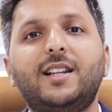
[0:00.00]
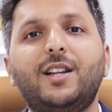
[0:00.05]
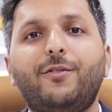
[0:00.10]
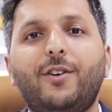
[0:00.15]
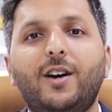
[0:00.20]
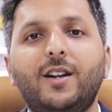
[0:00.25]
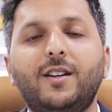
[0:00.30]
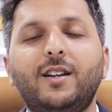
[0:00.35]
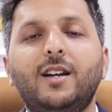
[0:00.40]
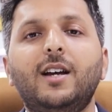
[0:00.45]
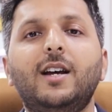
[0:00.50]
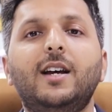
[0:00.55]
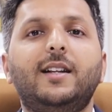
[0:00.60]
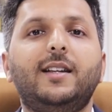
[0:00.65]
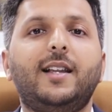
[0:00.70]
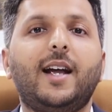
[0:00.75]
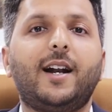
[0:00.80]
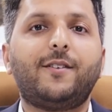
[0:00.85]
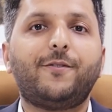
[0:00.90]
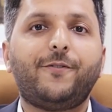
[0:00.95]
the one
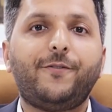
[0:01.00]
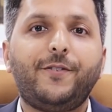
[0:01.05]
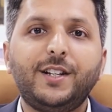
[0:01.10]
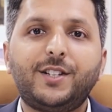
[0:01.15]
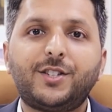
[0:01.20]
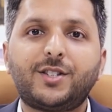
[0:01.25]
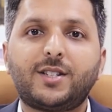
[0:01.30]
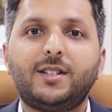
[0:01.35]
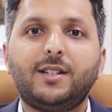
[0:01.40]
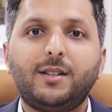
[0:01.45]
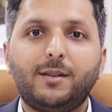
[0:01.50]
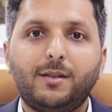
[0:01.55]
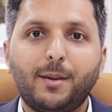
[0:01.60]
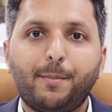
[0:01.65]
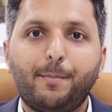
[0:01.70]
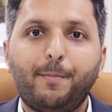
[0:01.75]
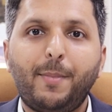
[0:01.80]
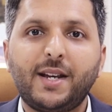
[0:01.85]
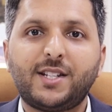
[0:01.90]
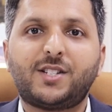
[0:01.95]
that fits the
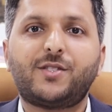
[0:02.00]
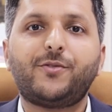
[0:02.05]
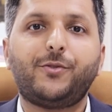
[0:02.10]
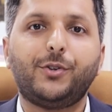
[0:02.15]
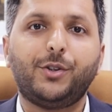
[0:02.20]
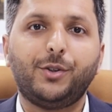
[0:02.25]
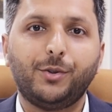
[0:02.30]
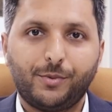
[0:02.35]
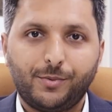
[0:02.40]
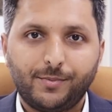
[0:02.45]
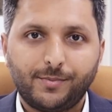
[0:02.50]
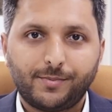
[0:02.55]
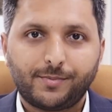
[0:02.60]
best for you.